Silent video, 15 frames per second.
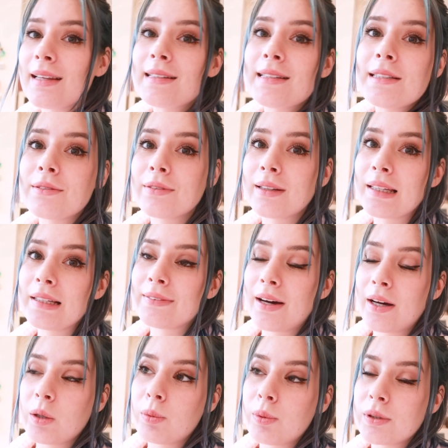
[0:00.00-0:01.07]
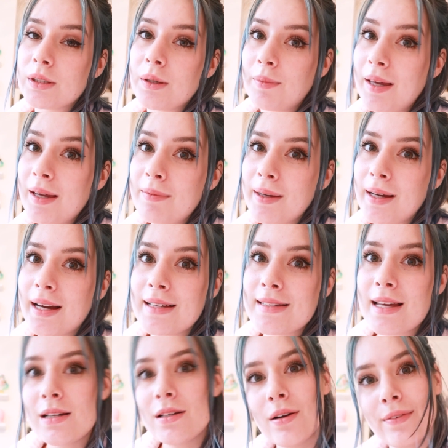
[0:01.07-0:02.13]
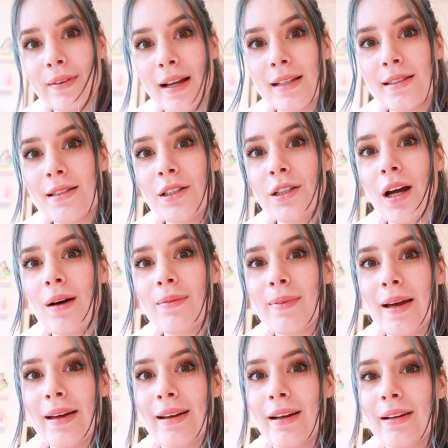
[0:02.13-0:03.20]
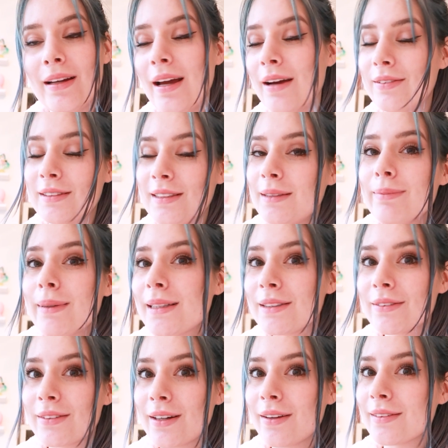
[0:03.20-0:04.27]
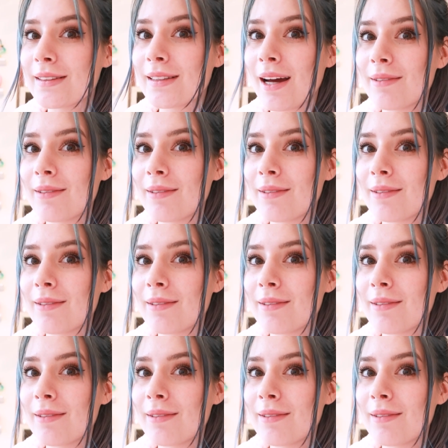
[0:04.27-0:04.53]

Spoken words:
This is really valuable to me because I do have an Etsy shop and I have to take pictures for it all the